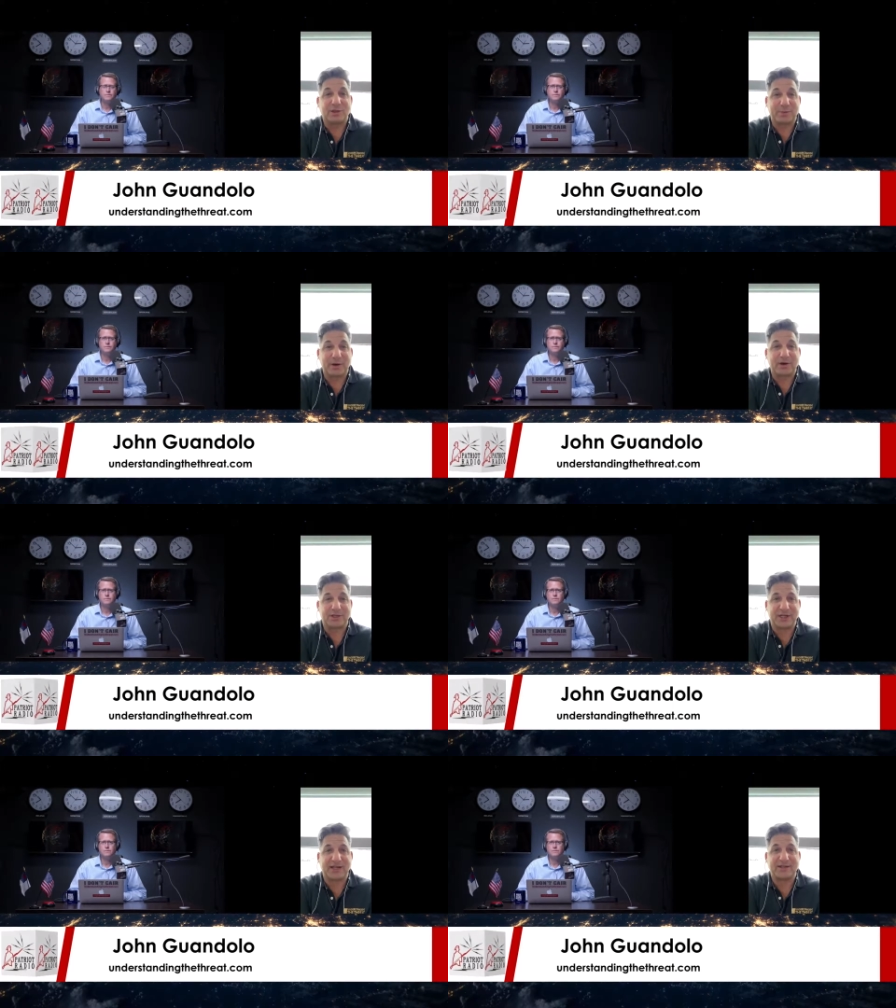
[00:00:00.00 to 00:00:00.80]

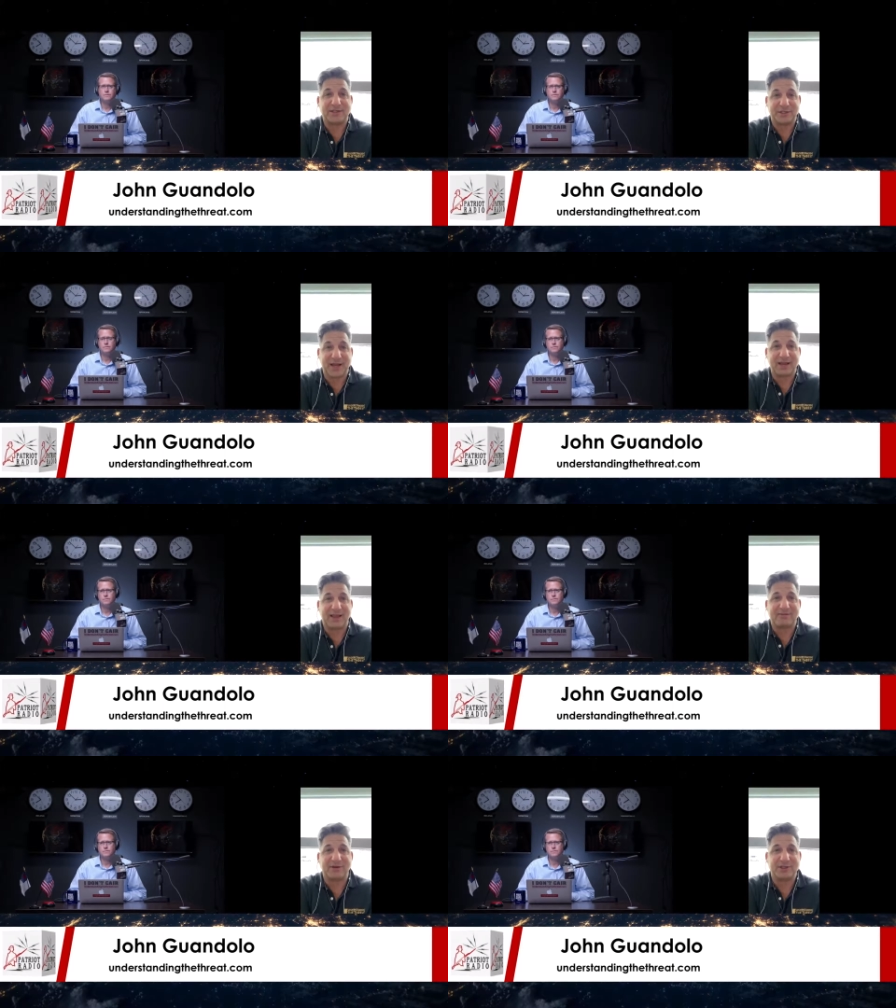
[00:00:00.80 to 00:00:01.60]
conspiracy at the
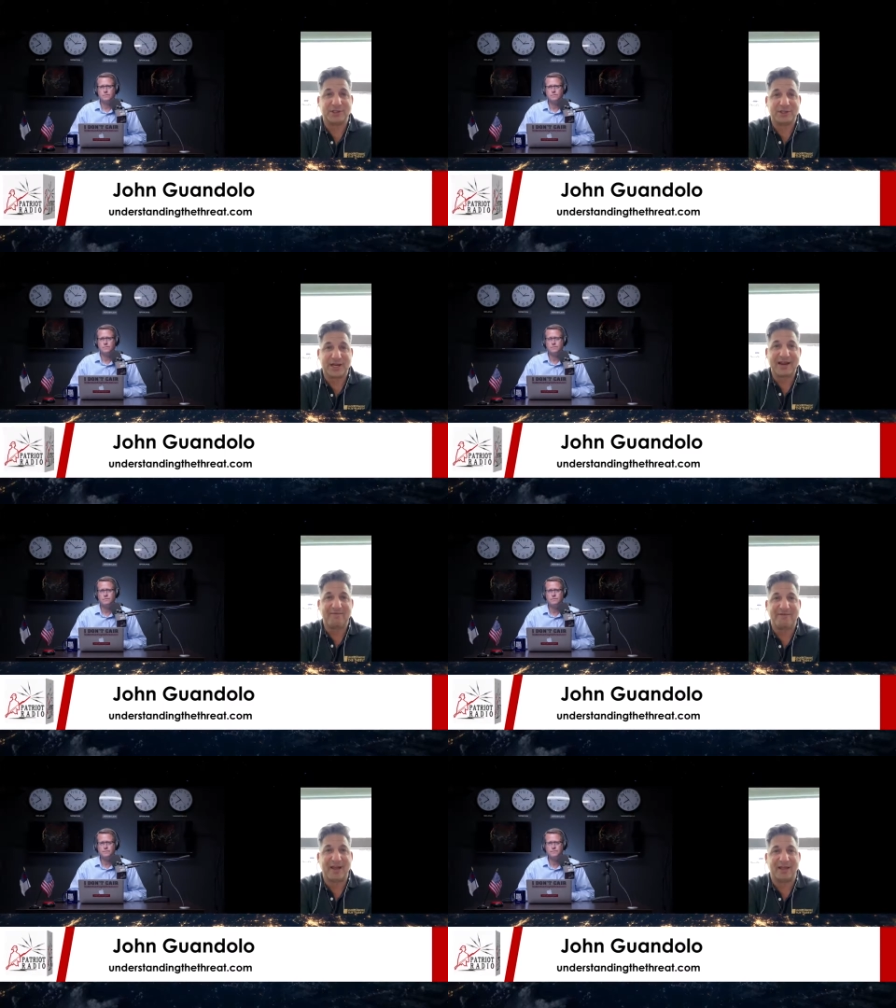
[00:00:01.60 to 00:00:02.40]
state level. It's a
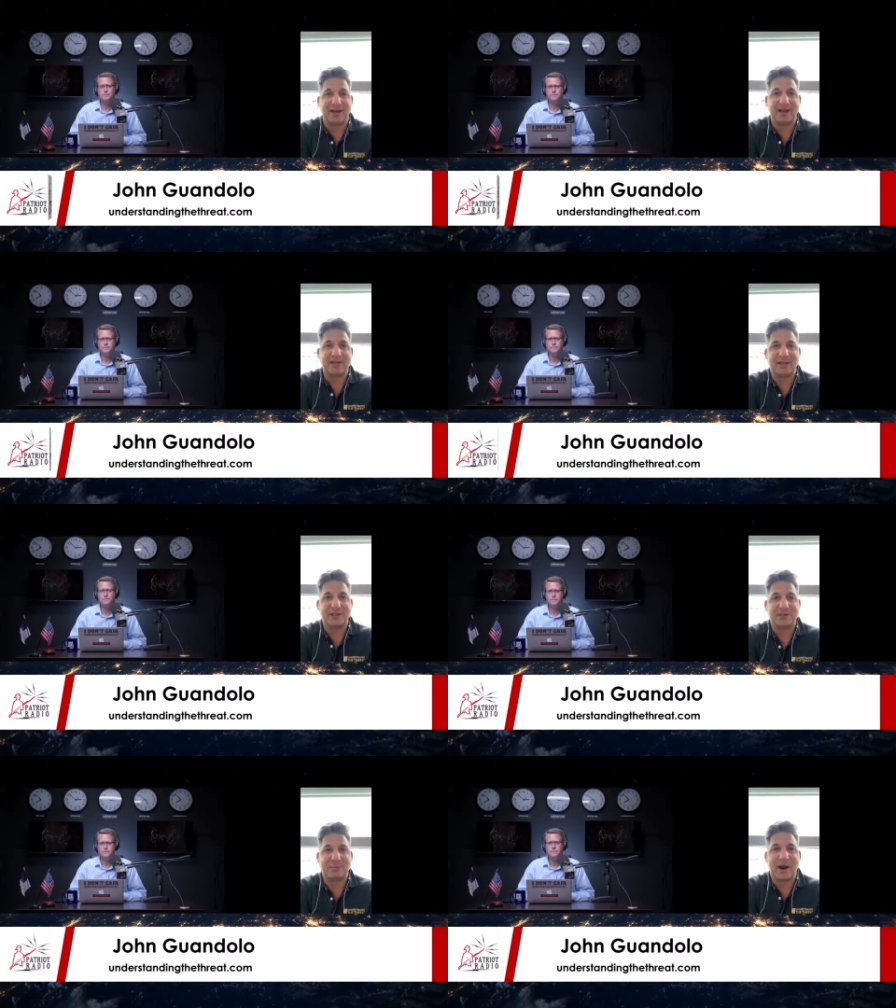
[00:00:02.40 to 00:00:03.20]
state felony to
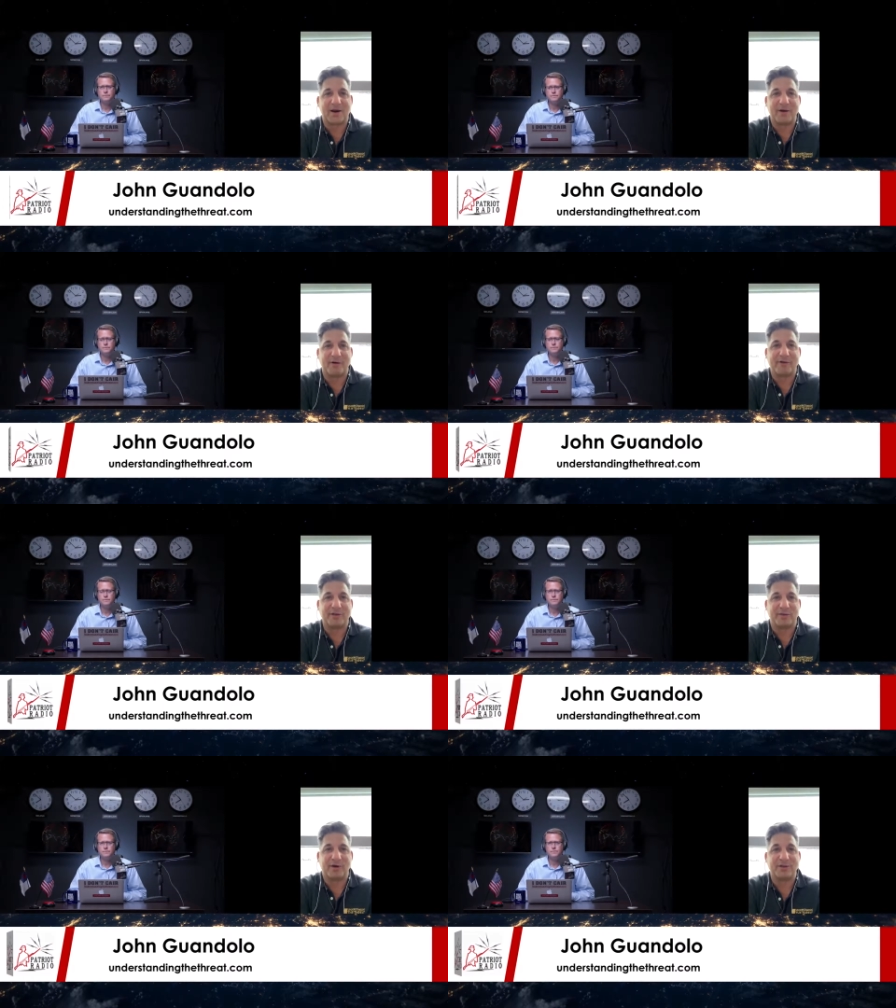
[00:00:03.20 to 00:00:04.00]
conspire to
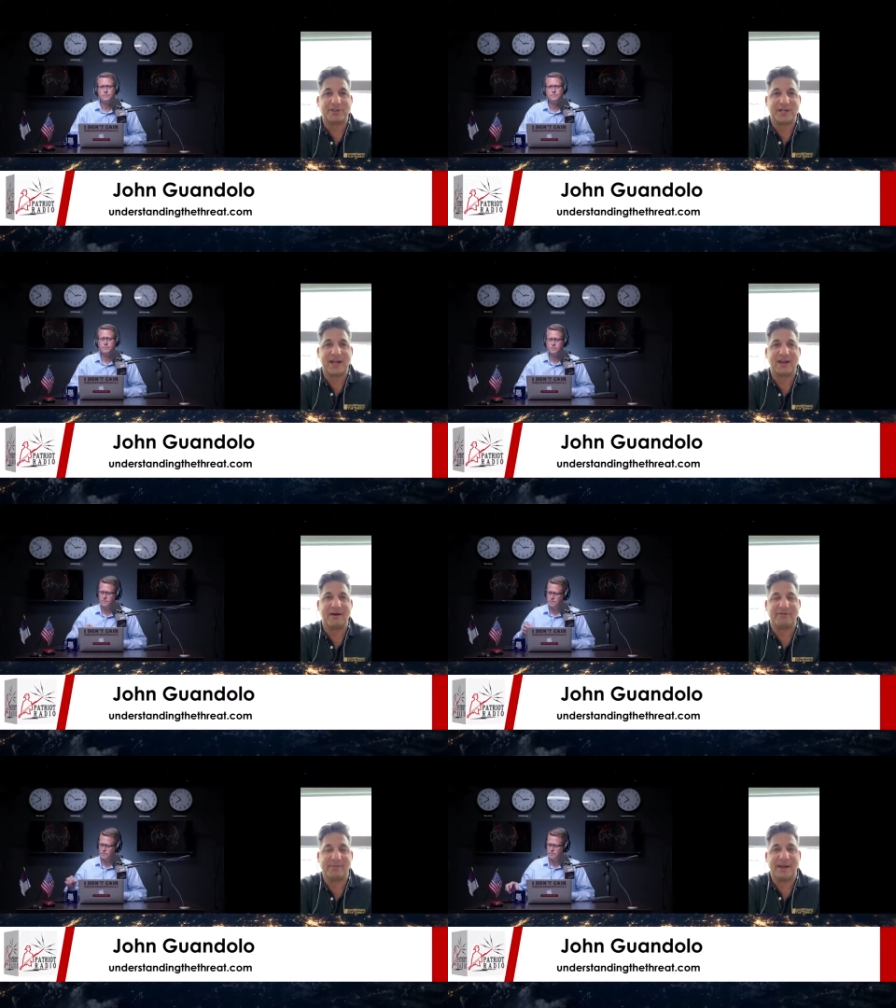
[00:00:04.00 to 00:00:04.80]
overthrow the state
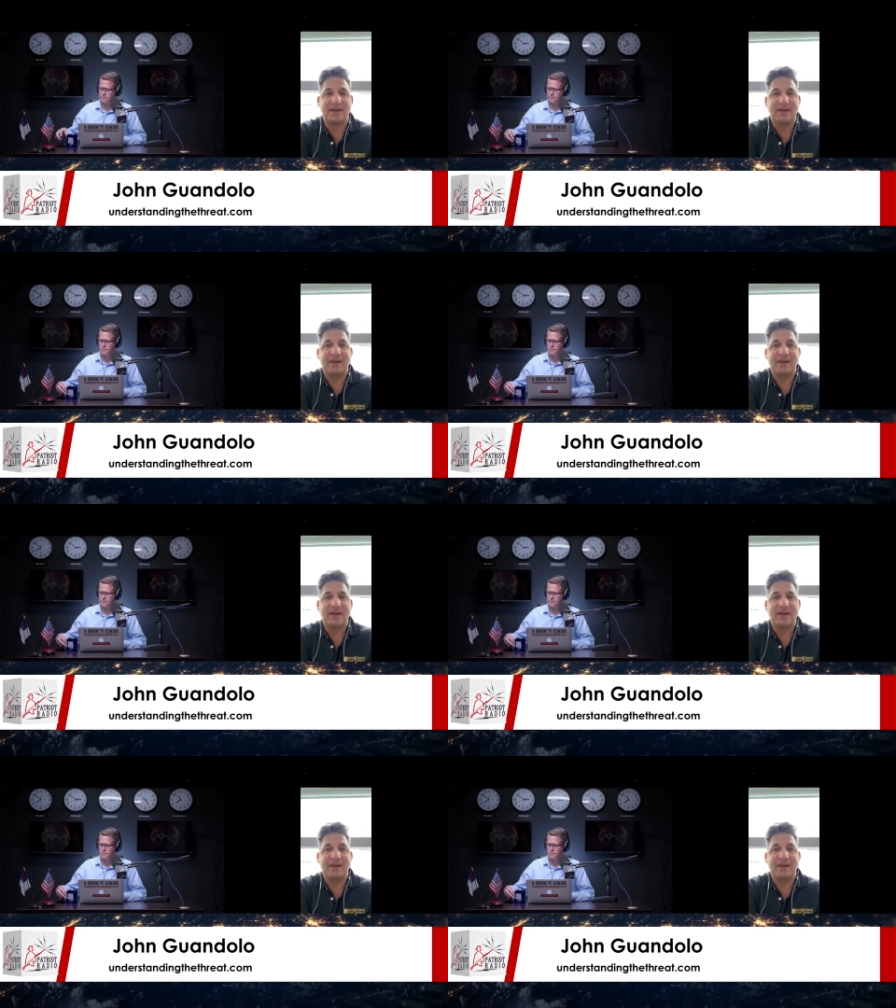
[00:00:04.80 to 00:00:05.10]
government.